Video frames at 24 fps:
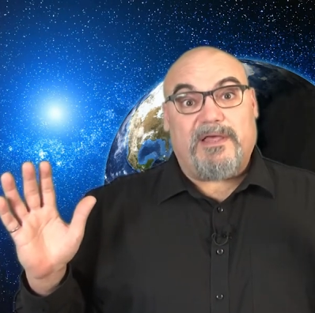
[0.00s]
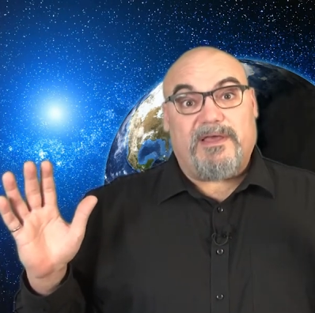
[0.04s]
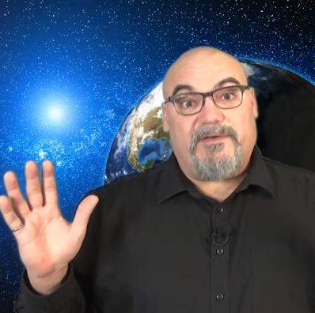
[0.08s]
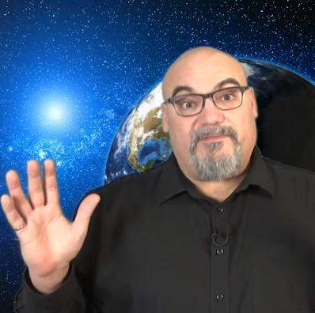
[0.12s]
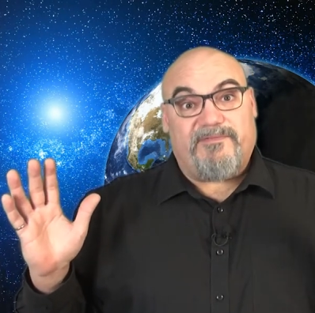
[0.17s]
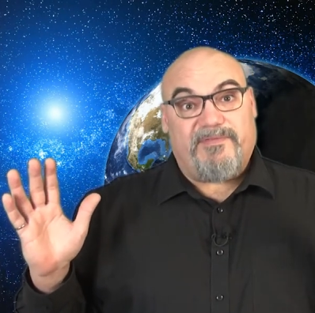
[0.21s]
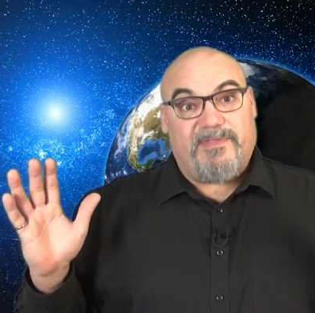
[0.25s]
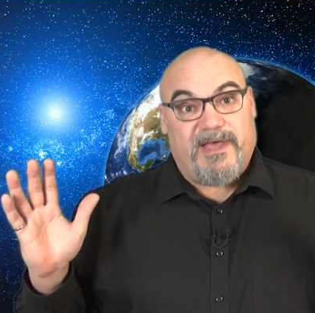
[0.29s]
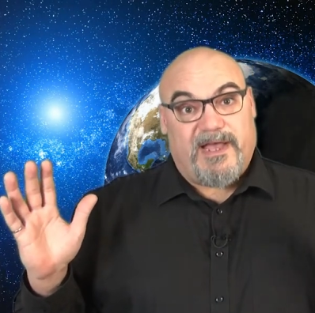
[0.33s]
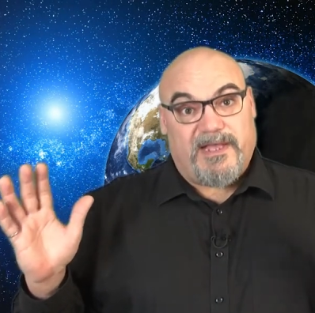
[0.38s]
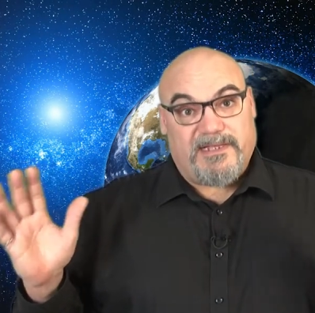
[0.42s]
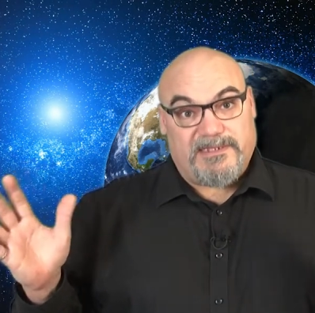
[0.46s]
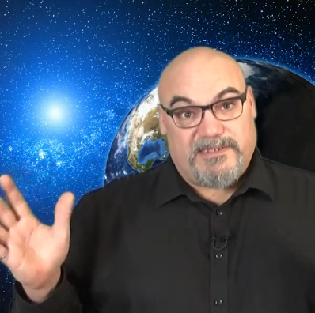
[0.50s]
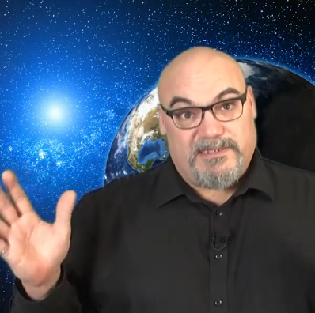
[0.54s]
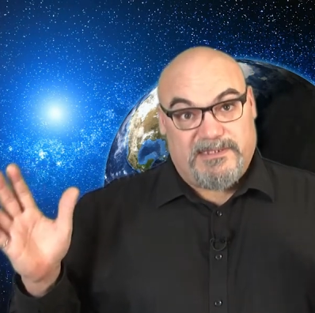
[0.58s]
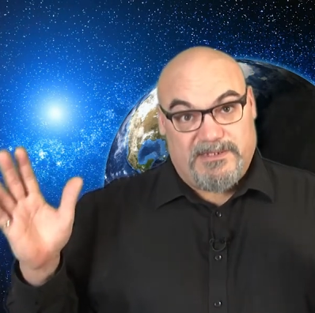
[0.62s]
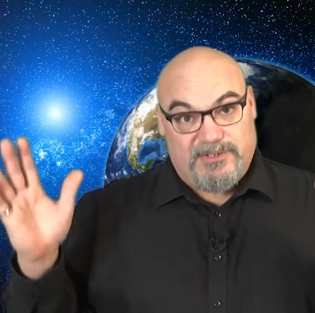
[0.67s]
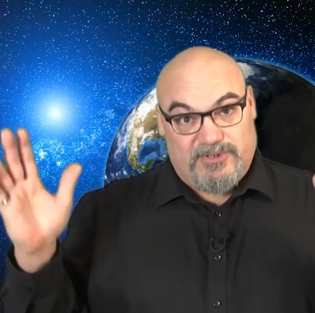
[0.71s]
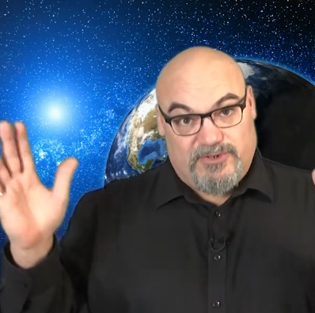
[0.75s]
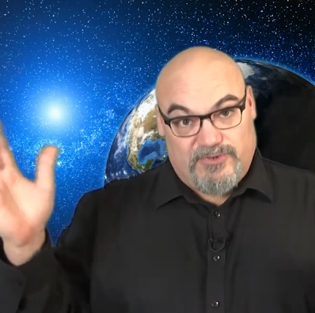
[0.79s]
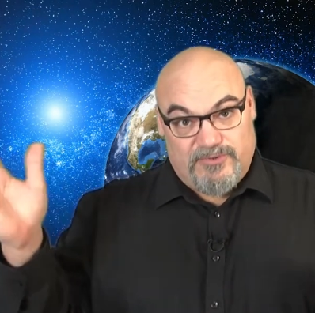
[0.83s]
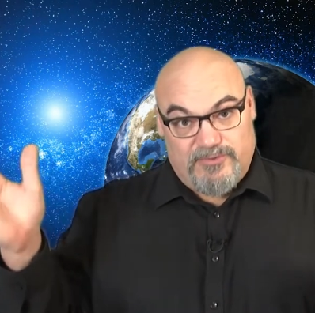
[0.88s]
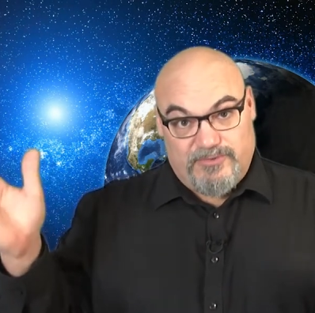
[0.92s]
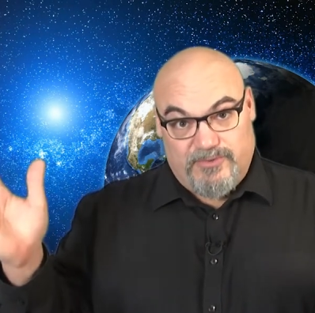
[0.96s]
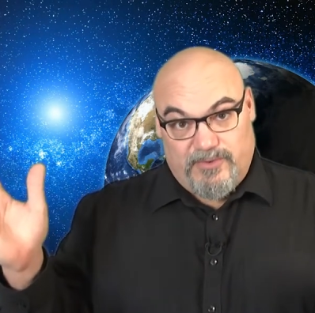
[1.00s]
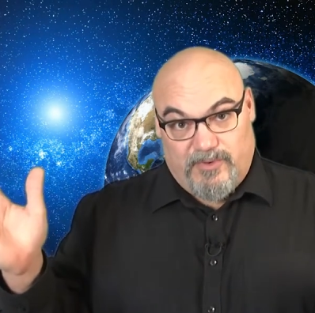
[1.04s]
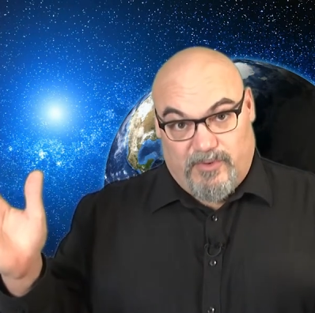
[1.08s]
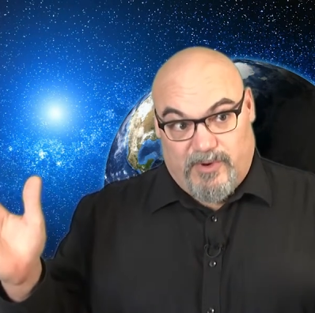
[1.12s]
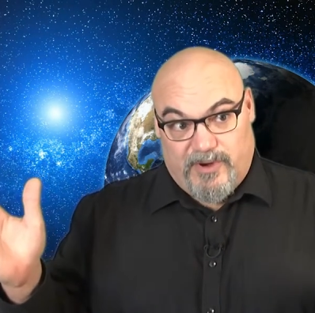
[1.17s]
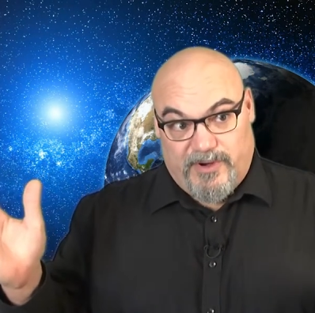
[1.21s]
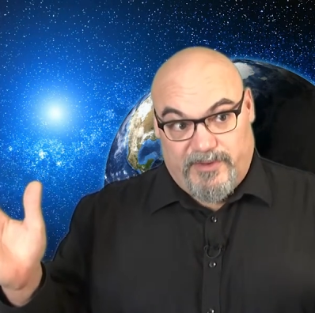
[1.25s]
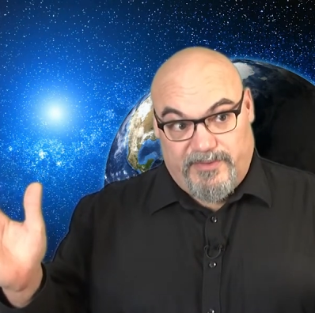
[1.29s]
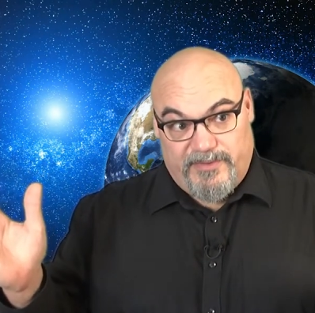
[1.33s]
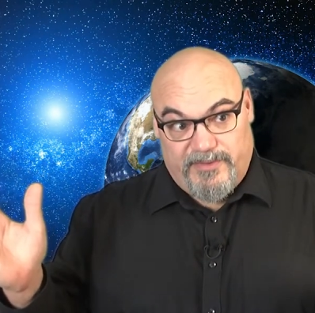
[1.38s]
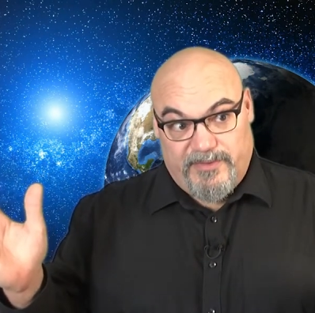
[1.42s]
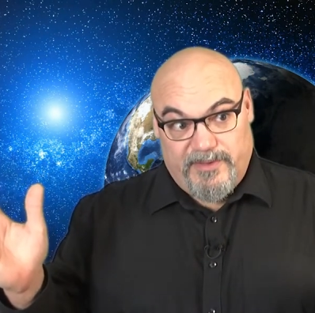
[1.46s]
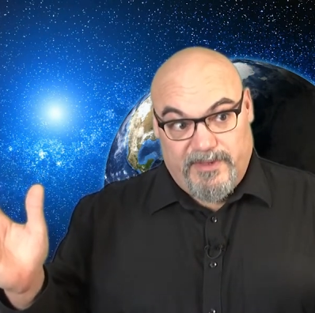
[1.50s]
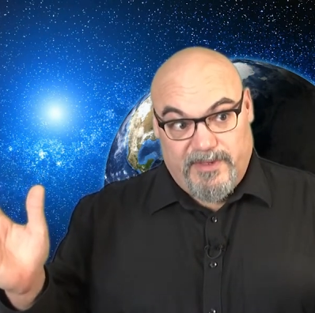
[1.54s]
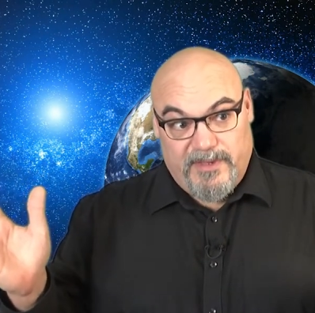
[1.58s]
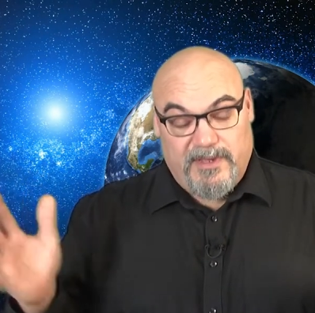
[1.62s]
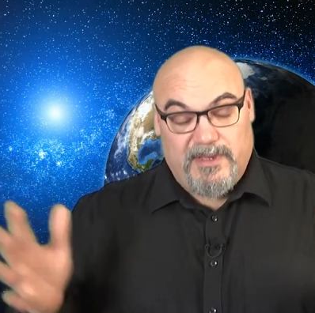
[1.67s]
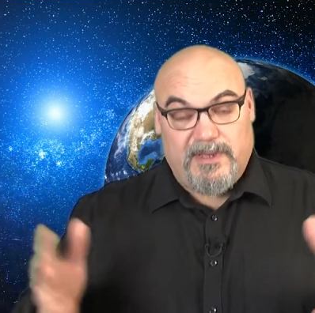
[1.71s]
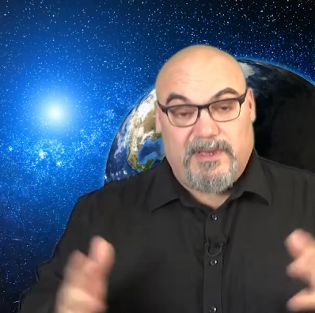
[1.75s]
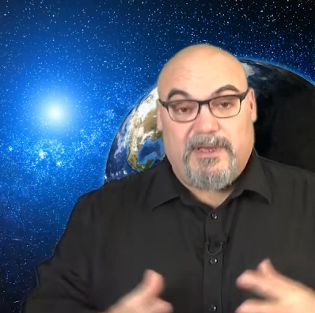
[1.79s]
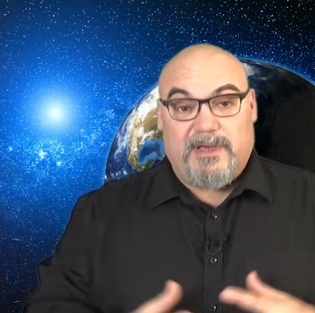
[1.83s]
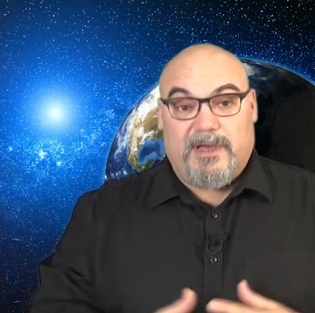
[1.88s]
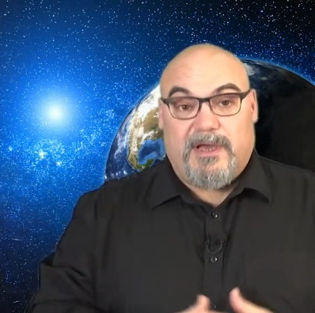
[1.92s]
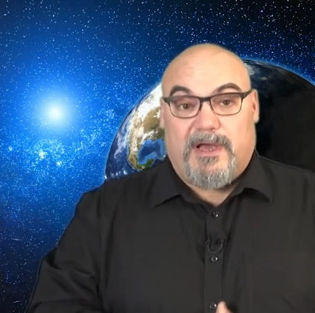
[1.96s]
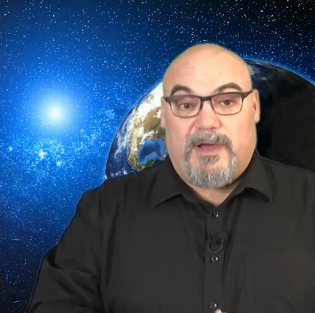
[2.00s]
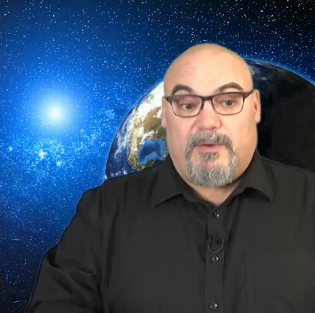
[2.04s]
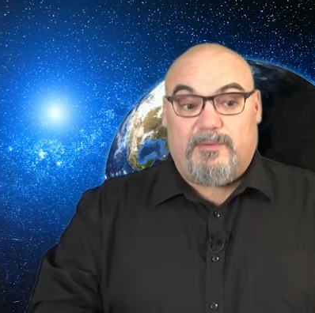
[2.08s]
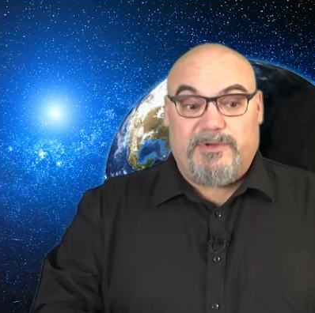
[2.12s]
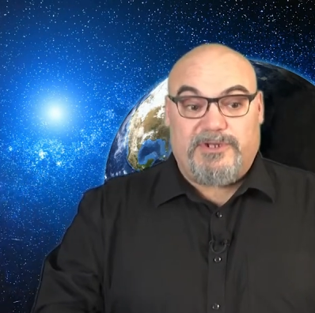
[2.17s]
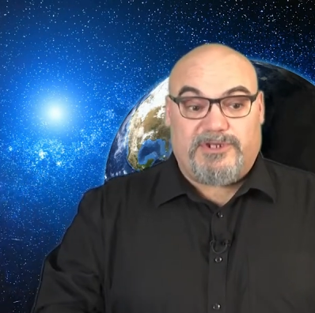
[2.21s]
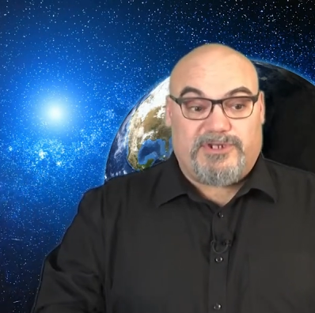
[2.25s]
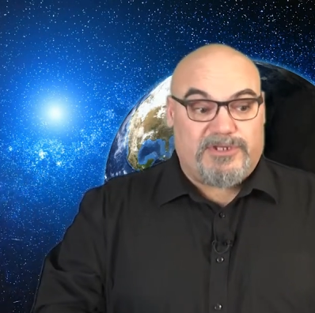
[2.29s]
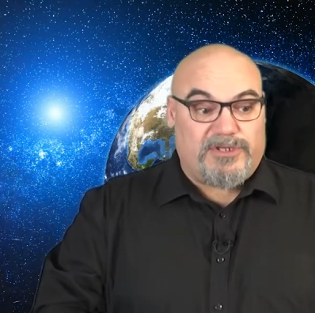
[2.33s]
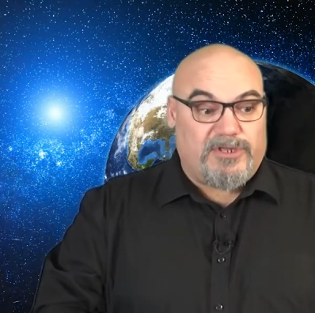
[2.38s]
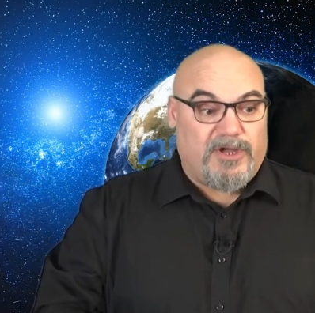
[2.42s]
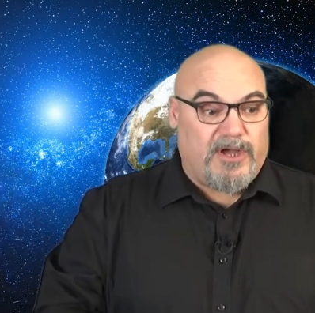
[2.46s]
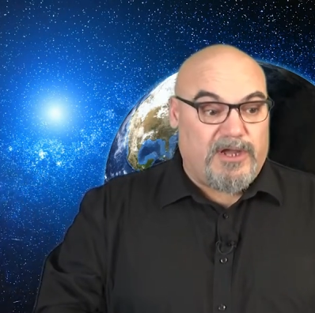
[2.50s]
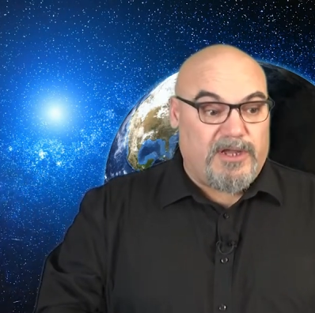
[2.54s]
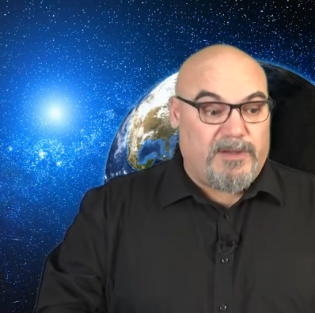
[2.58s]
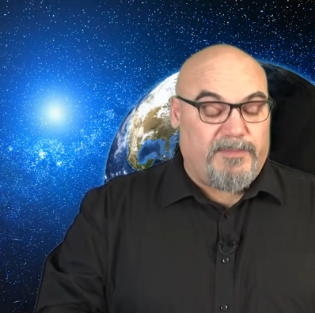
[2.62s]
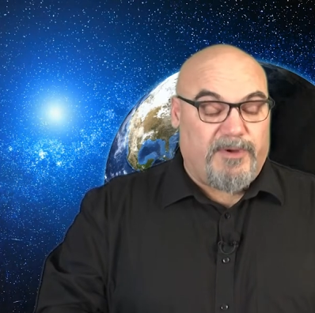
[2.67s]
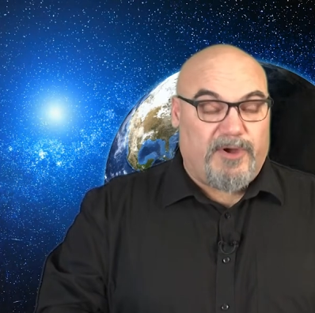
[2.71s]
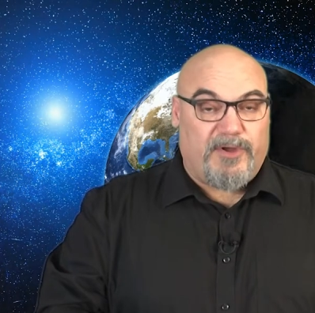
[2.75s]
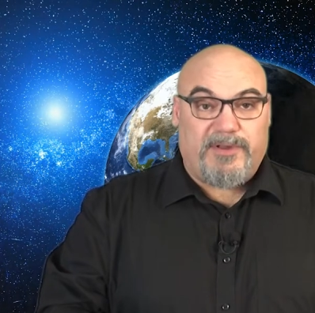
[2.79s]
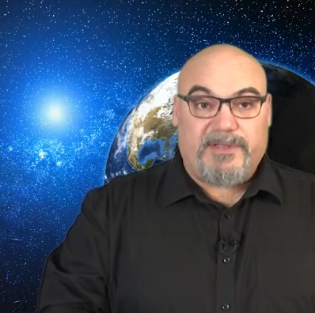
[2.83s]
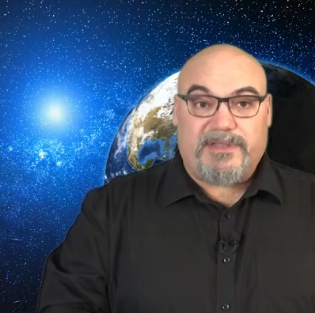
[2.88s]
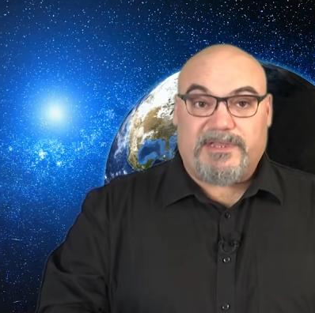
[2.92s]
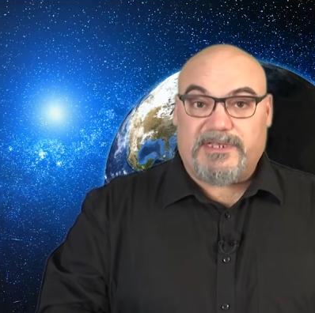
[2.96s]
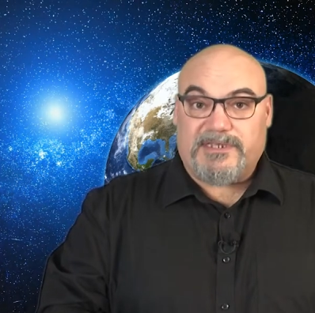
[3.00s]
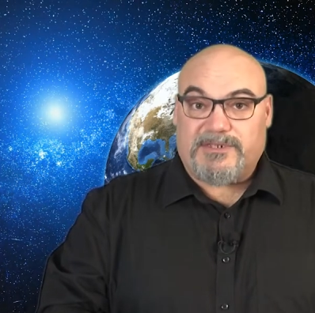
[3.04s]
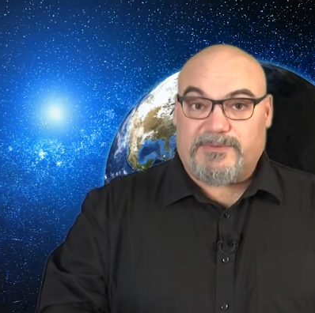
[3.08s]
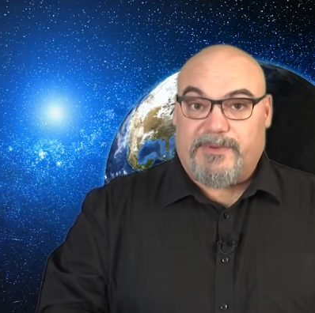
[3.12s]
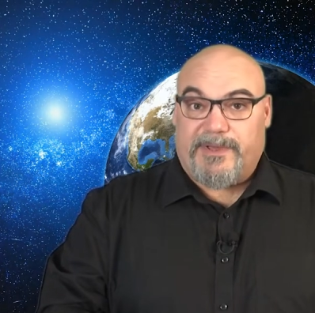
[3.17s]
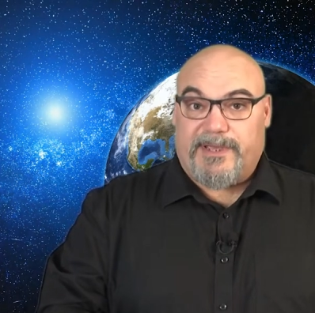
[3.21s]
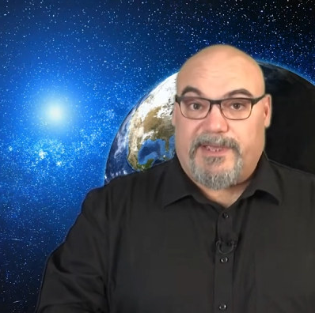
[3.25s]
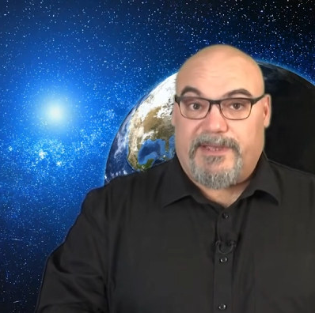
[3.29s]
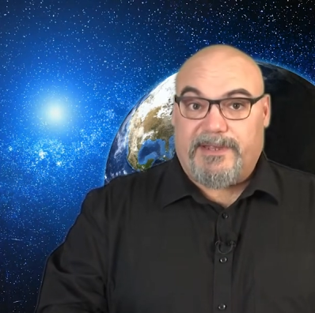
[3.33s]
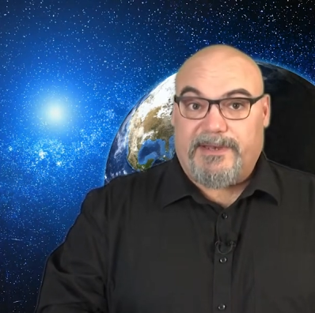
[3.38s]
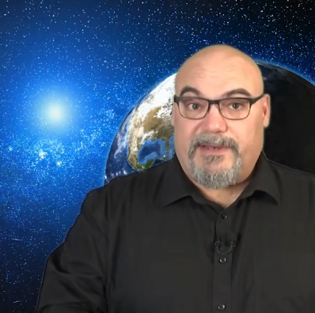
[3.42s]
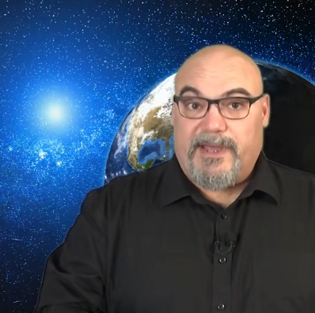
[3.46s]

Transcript: if that's the true north, uh, we should talk about it this week.